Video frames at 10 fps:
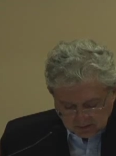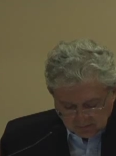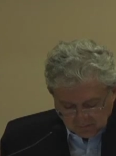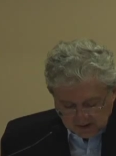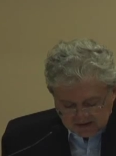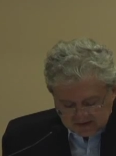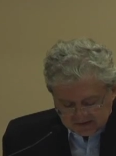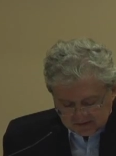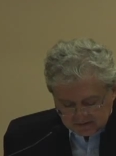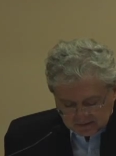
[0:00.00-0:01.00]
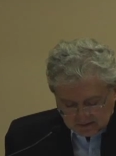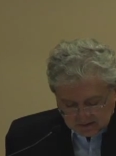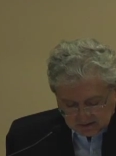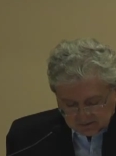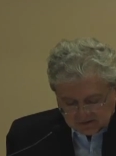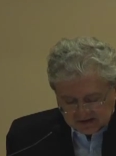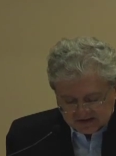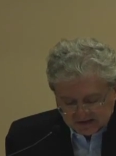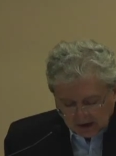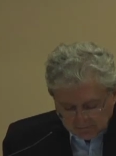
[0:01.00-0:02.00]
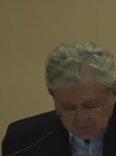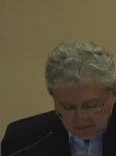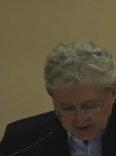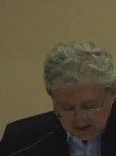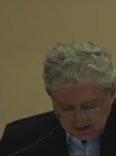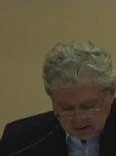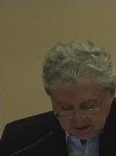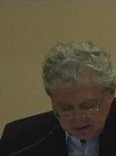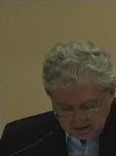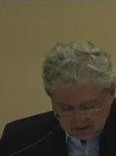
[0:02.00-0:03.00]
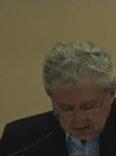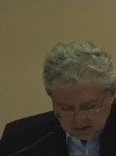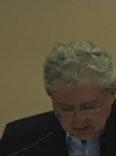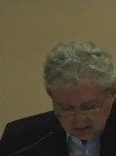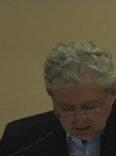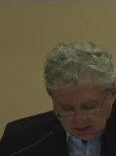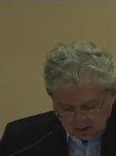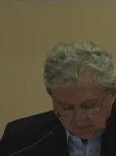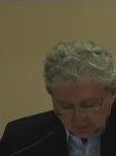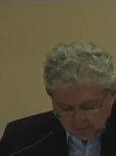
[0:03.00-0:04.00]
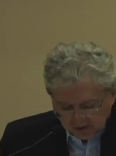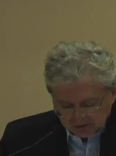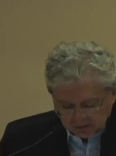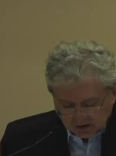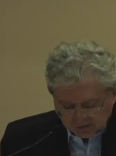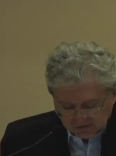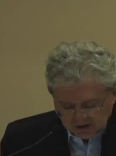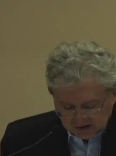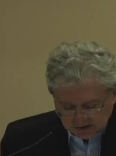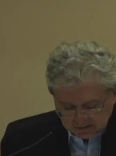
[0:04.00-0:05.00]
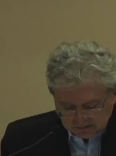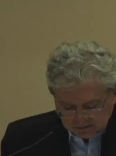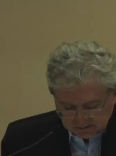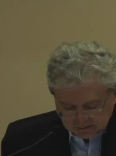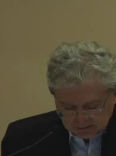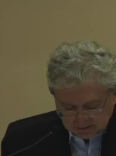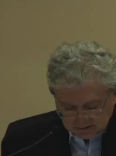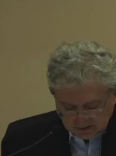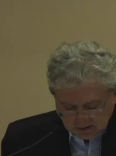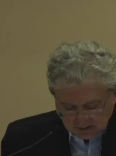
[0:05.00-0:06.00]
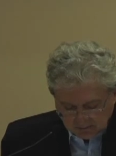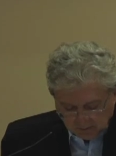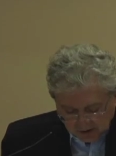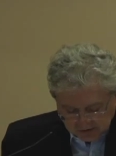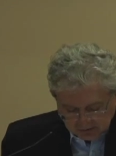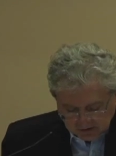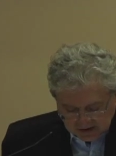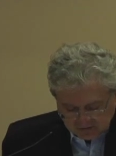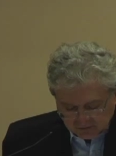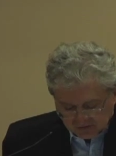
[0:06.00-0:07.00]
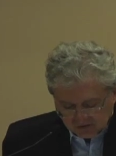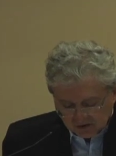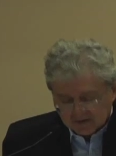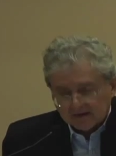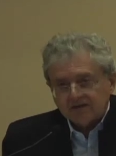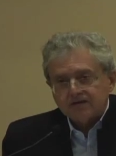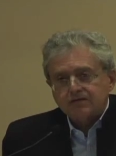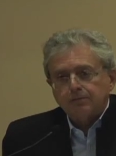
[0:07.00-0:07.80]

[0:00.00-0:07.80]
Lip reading: with the discovery of the modern logic. Modern literature, that is the